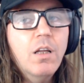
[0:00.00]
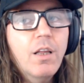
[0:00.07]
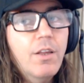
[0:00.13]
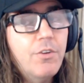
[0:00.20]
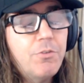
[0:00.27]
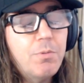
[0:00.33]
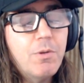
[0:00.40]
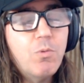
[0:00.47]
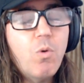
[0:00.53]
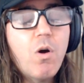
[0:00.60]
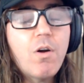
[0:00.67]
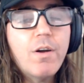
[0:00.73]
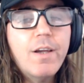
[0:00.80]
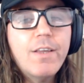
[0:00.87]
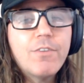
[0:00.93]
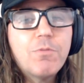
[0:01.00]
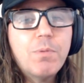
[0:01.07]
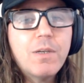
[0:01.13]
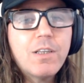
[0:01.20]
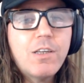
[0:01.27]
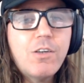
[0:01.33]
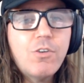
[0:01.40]
Elizabeth Warren has
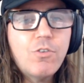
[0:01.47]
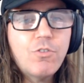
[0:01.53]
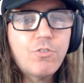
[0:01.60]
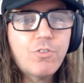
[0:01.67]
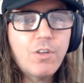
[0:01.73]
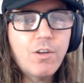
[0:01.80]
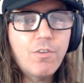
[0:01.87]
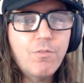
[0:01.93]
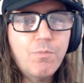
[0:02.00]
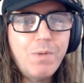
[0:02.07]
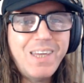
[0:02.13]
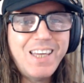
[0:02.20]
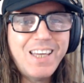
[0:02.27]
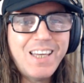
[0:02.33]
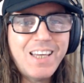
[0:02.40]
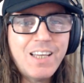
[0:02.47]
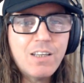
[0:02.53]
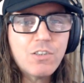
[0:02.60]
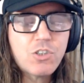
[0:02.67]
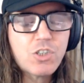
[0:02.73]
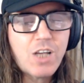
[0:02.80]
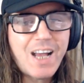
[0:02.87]
been accused of
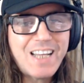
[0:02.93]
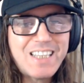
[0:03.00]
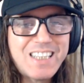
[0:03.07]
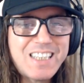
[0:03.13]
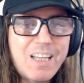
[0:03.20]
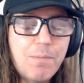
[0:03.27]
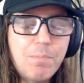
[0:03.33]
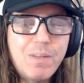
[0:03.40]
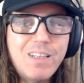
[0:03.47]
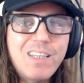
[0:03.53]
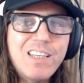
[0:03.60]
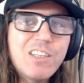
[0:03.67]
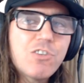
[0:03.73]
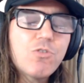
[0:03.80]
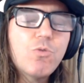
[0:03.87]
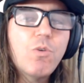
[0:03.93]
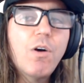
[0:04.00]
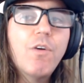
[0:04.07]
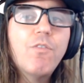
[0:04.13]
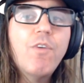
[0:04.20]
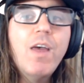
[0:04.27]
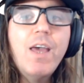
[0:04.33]
being sidestepping the issue
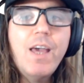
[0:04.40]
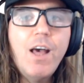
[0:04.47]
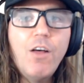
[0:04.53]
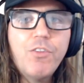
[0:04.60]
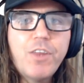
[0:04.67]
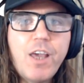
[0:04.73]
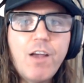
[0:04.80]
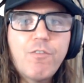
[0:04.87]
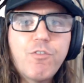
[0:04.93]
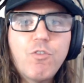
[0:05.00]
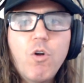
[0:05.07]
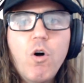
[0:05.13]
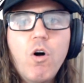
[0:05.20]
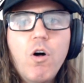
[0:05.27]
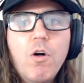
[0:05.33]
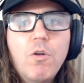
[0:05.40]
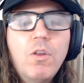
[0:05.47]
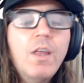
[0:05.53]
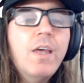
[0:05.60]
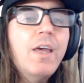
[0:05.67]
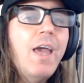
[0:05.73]
of health care all,